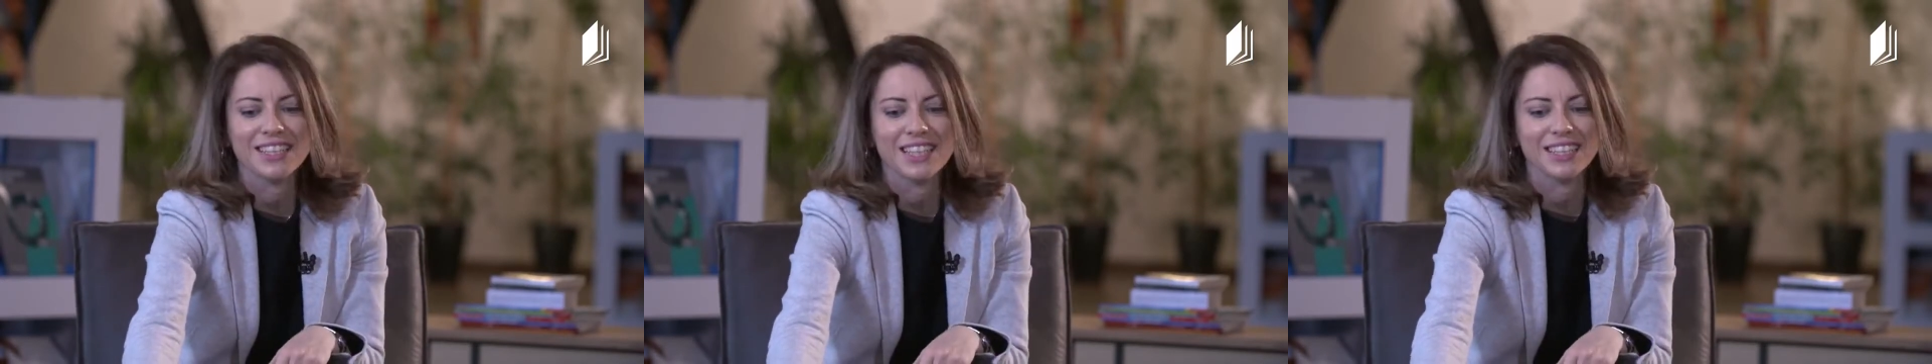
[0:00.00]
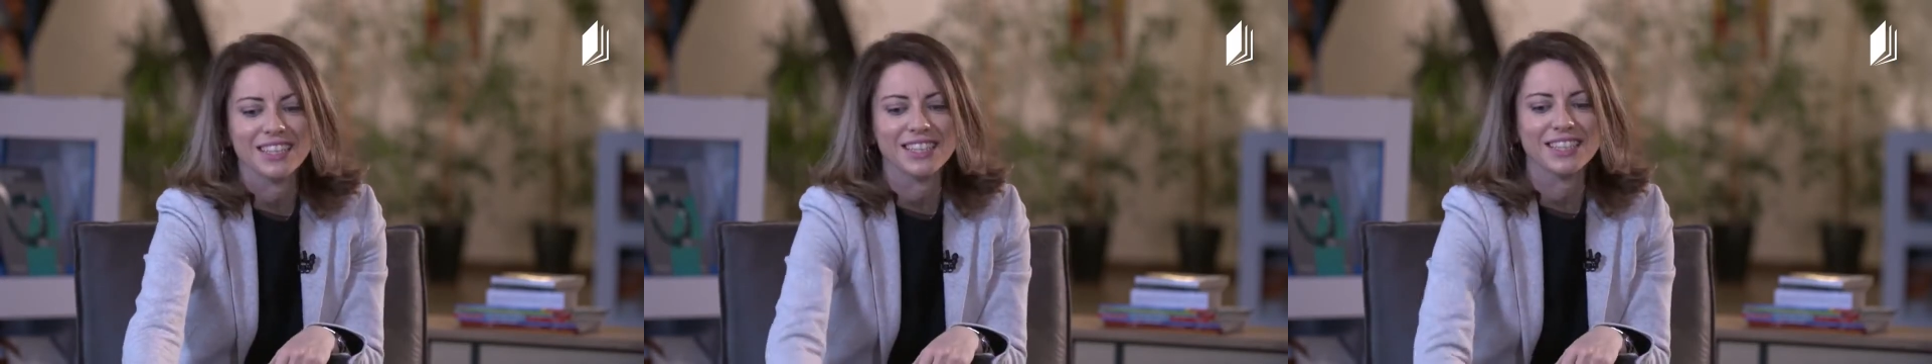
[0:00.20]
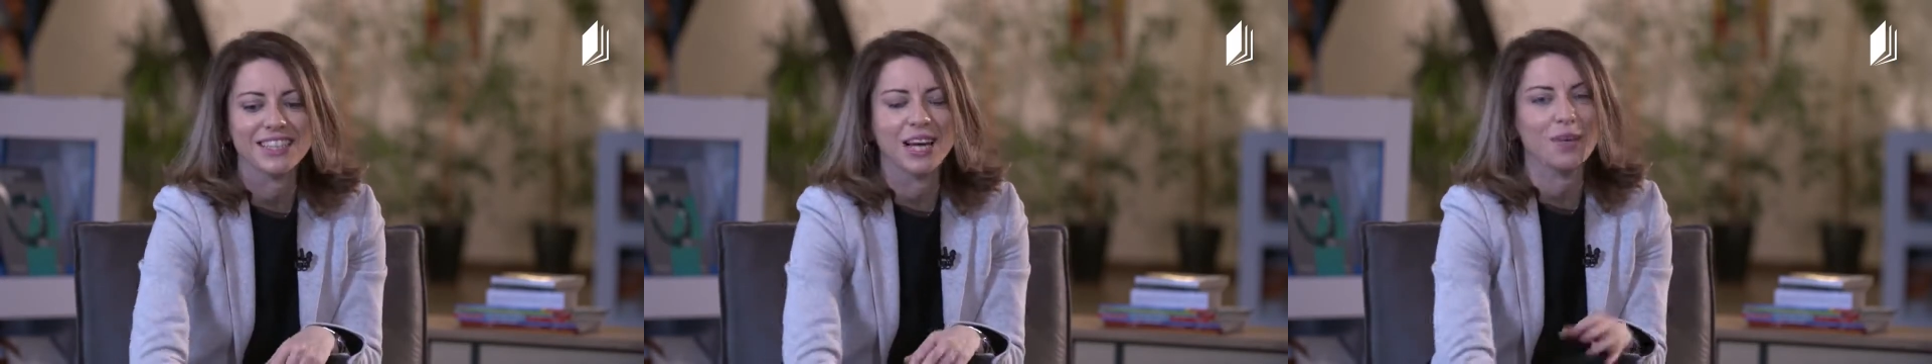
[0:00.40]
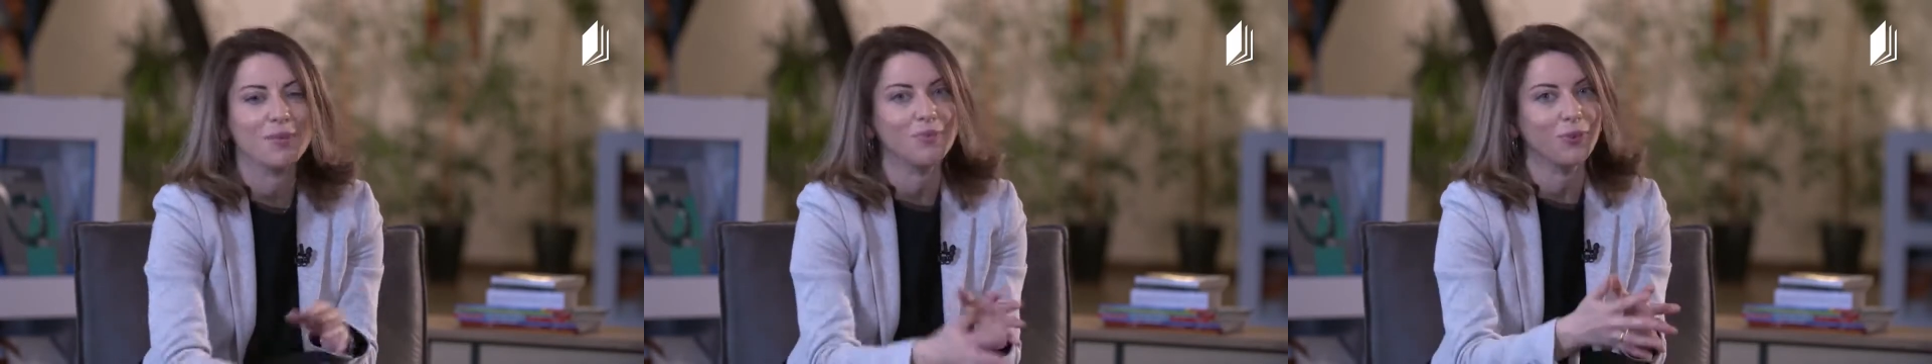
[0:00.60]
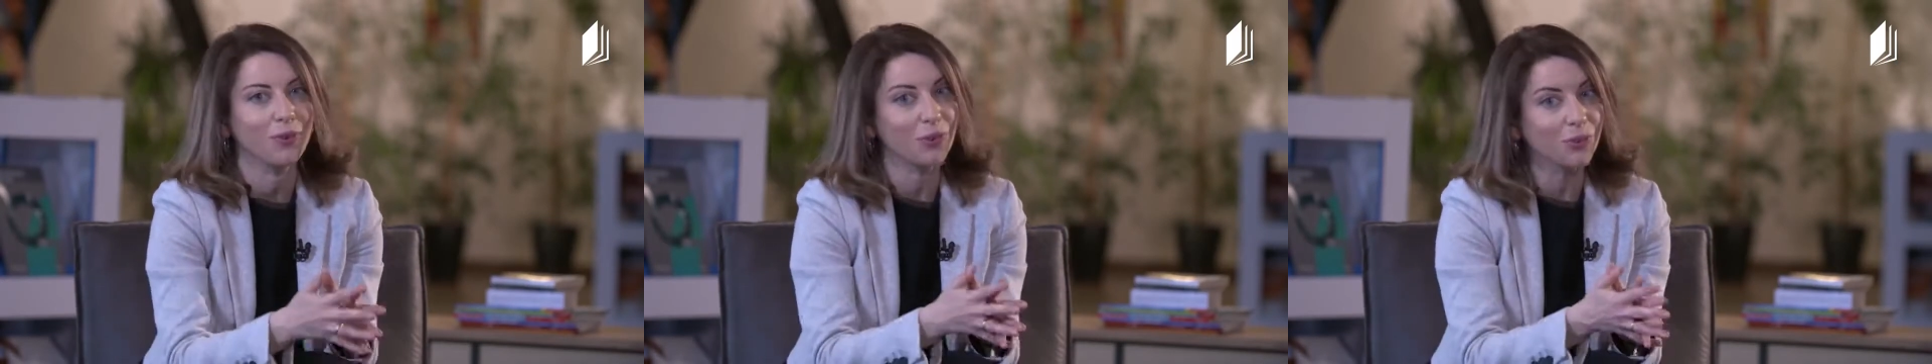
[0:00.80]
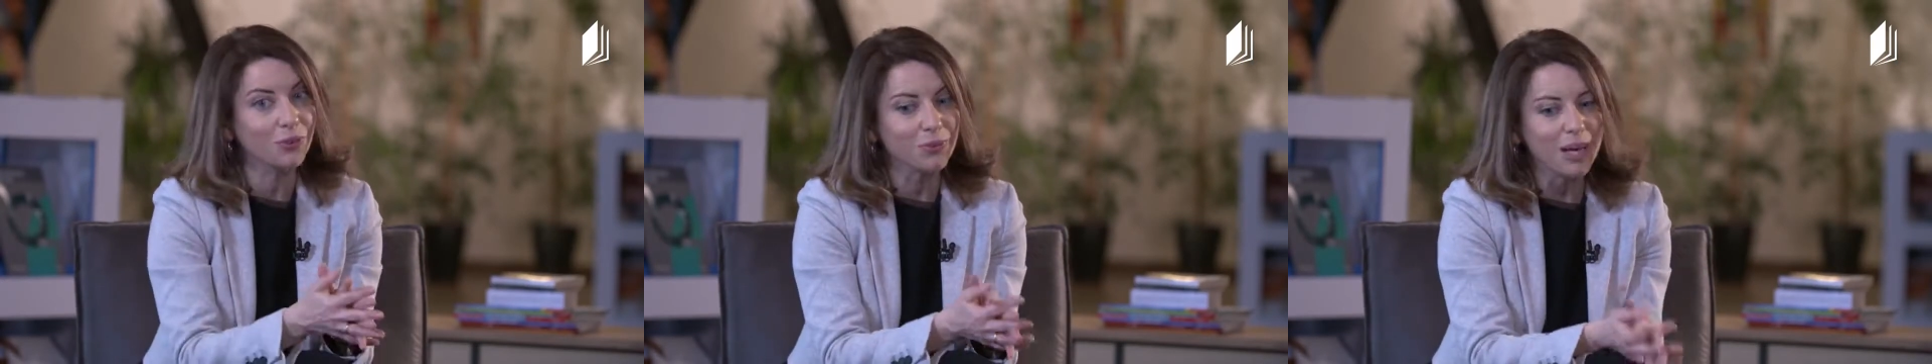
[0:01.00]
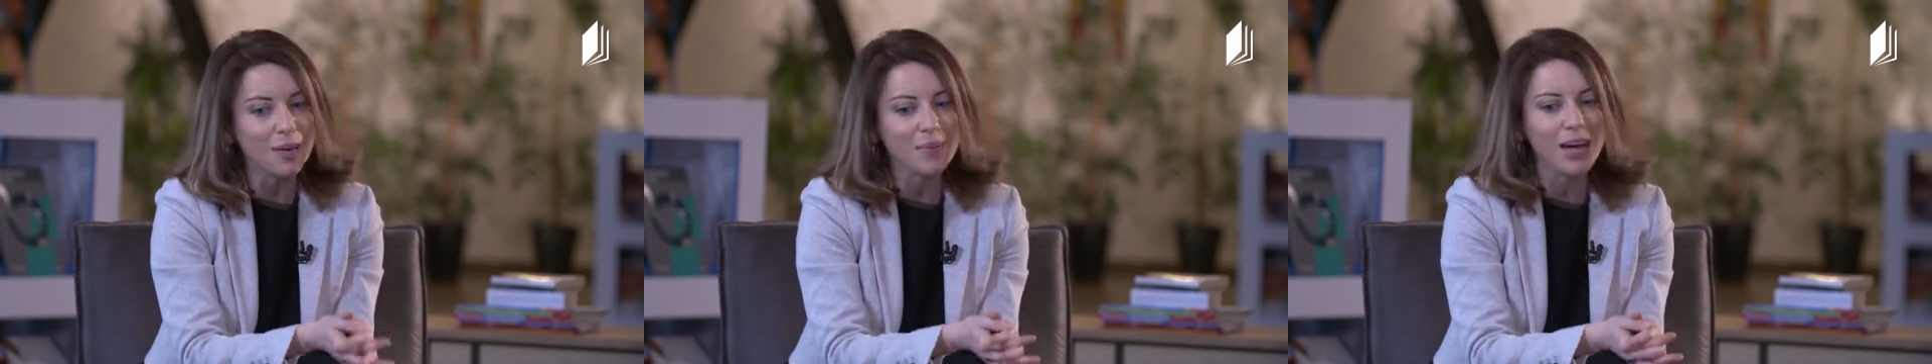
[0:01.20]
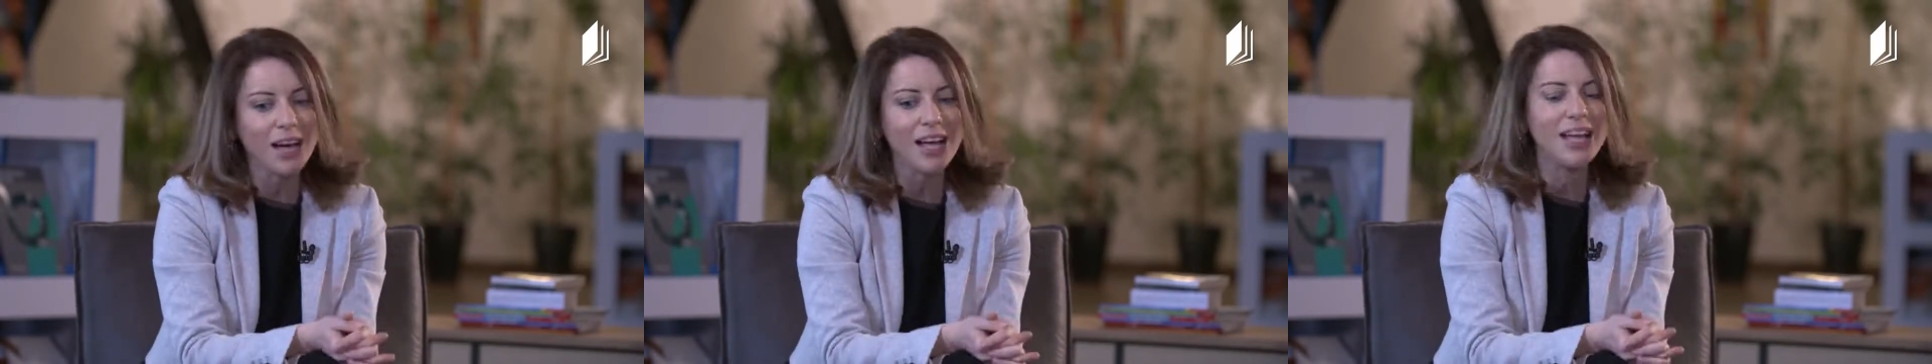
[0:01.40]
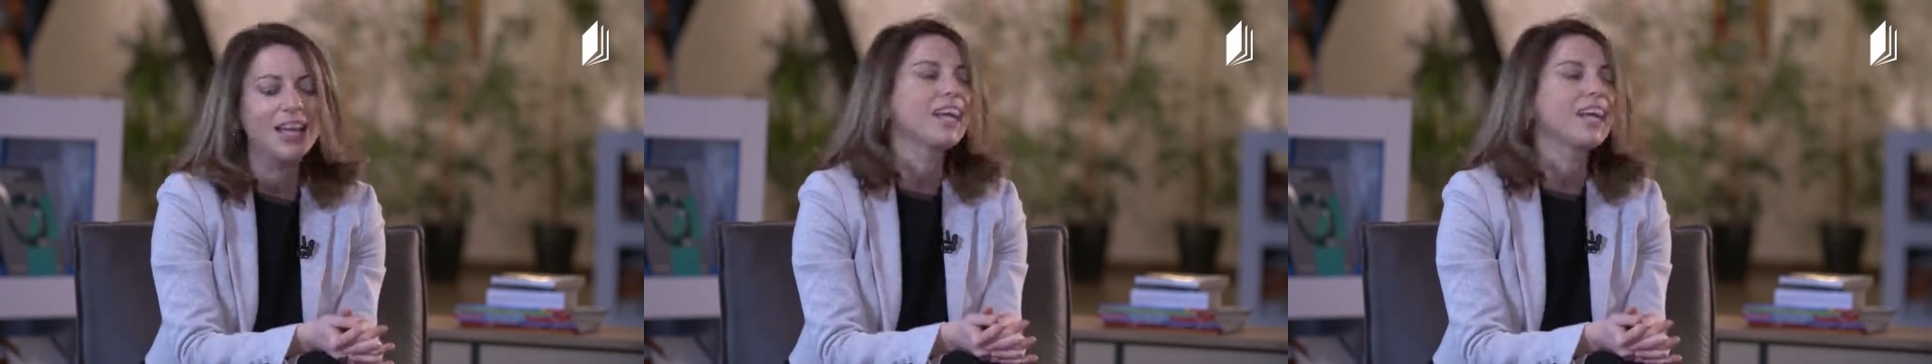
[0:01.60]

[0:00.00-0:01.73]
and it's time for grammar